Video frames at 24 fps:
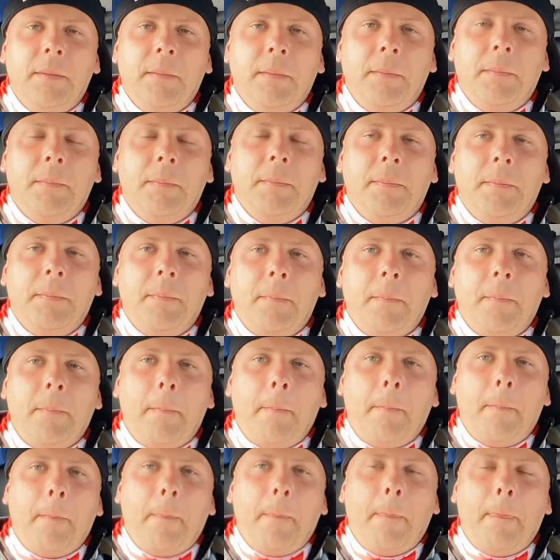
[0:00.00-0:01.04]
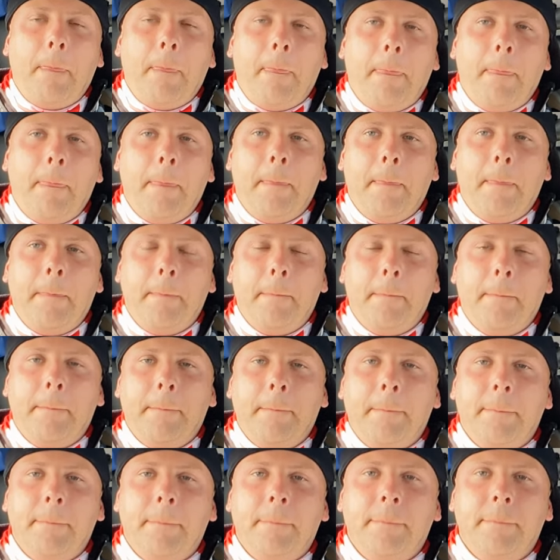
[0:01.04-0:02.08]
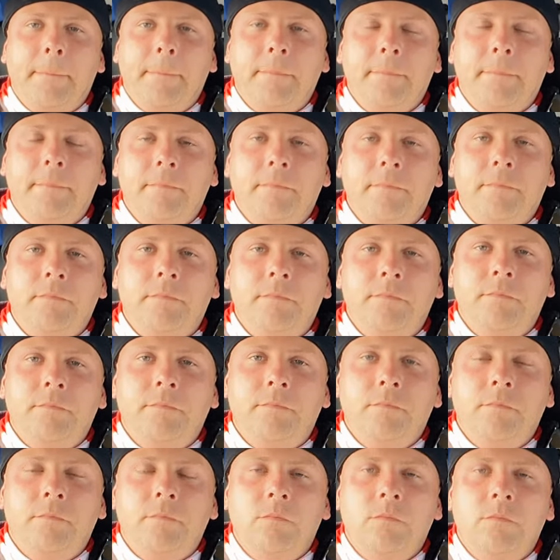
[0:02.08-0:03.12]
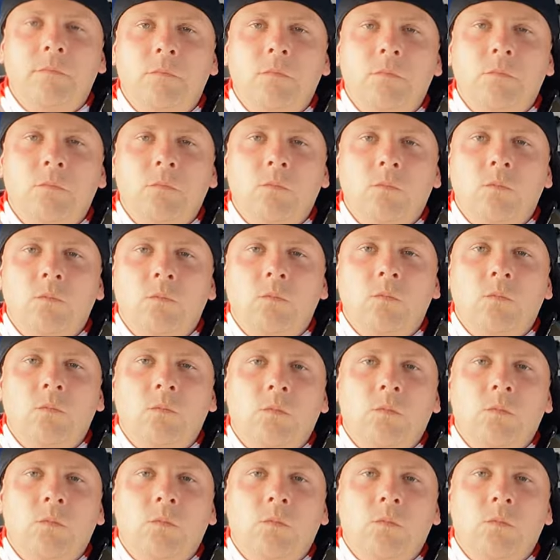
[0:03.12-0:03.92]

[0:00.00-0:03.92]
This person isn't speaking.